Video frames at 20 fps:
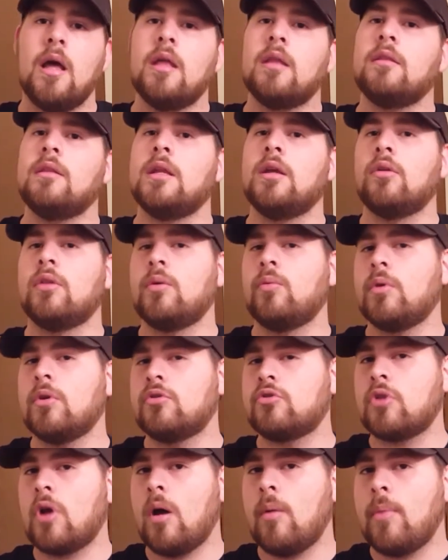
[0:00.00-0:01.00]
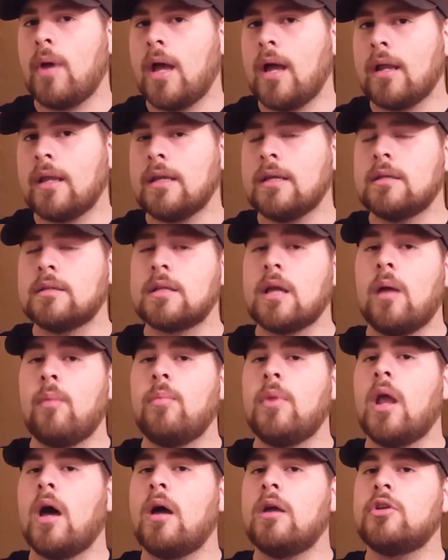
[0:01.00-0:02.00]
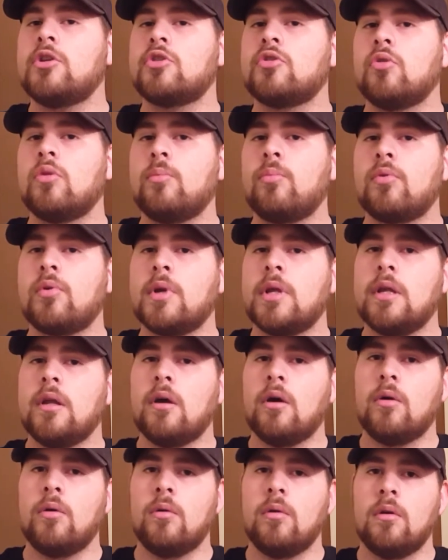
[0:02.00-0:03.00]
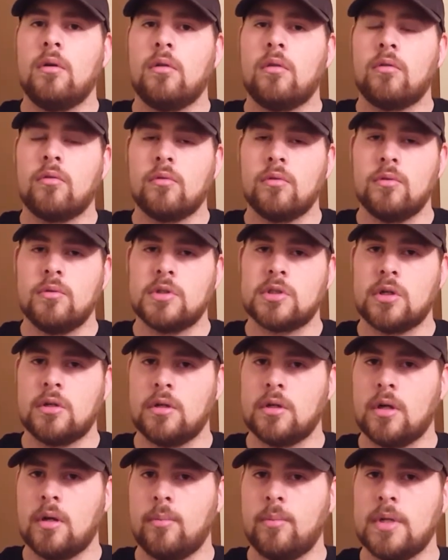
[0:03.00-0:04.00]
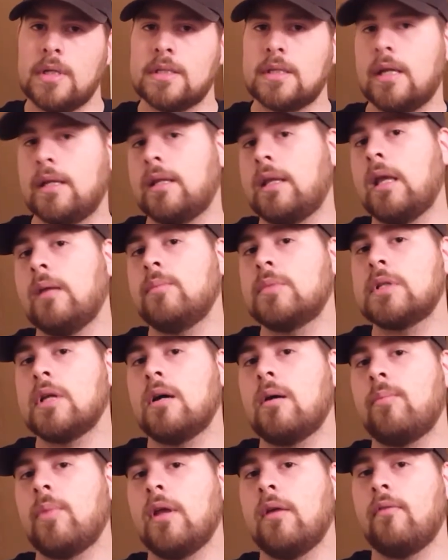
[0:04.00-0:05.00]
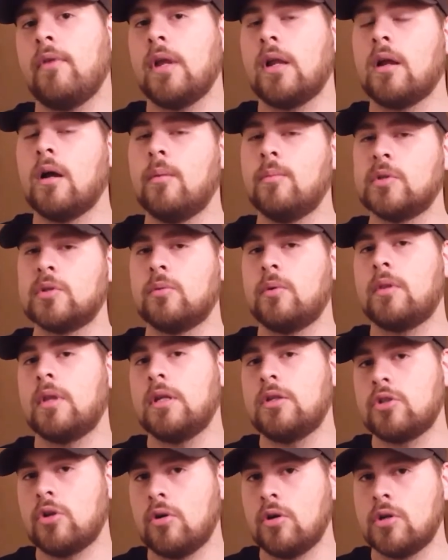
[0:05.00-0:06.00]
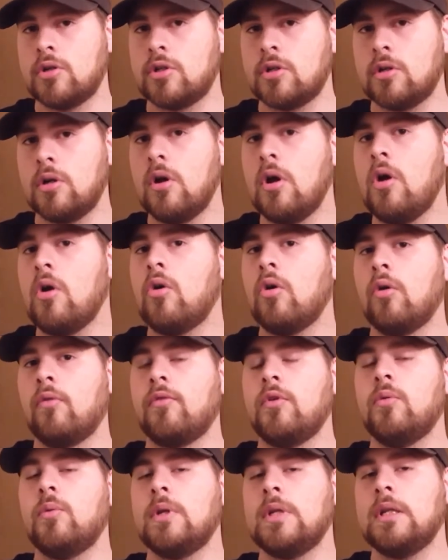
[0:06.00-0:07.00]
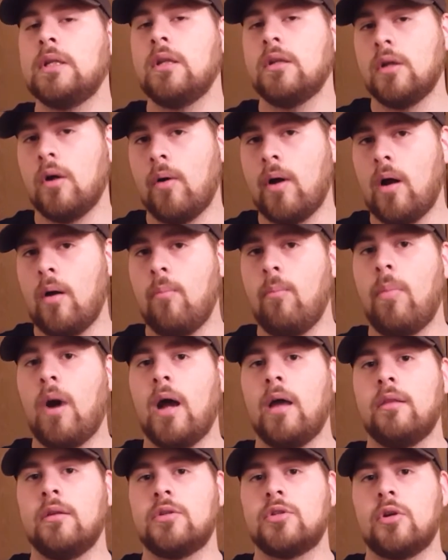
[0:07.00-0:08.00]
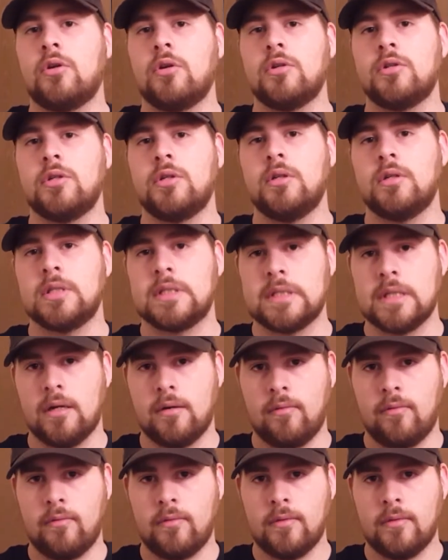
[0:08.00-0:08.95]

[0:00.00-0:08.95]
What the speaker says: The only real drawback is I'm not sure pre-owned through certain companies like GameStop if it comes with a charger or if you would need to go out and buy the charger yourself.